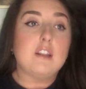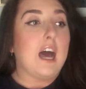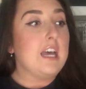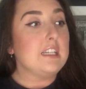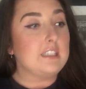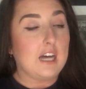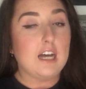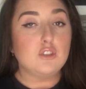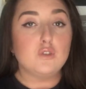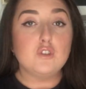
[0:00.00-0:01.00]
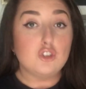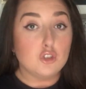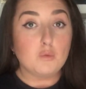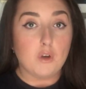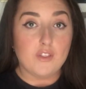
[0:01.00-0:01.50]
that is that so if you
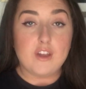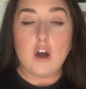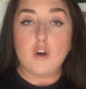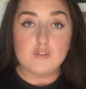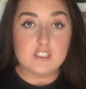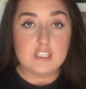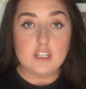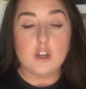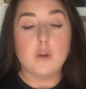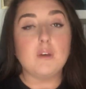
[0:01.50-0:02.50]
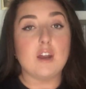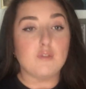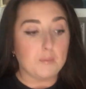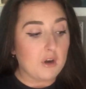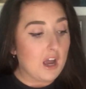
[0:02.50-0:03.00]
do want that obviously you know get it
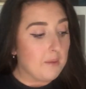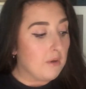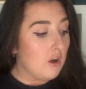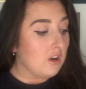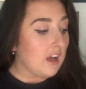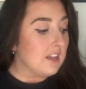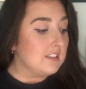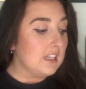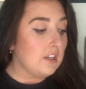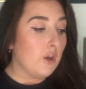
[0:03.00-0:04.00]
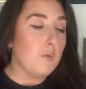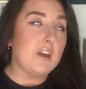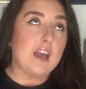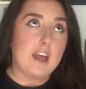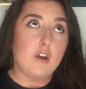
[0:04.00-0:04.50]
from Primark I did go
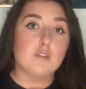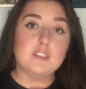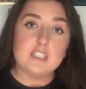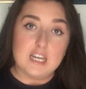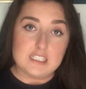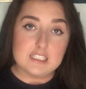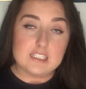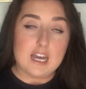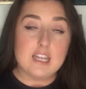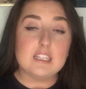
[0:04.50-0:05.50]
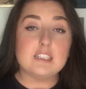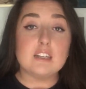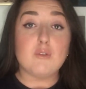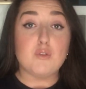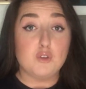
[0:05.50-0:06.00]
again obviously yesterday they
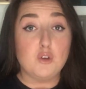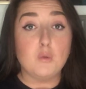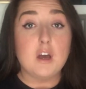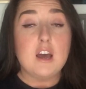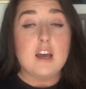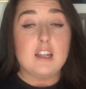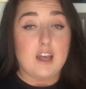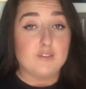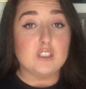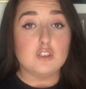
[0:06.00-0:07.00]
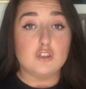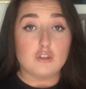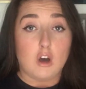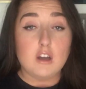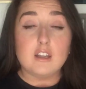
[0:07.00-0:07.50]
did have a few left in
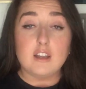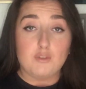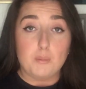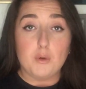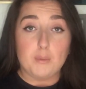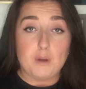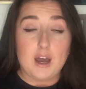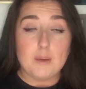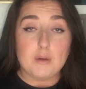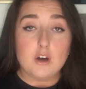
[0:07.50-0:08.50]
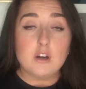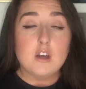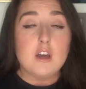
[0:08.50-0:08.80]
stock in the Liverpool Primark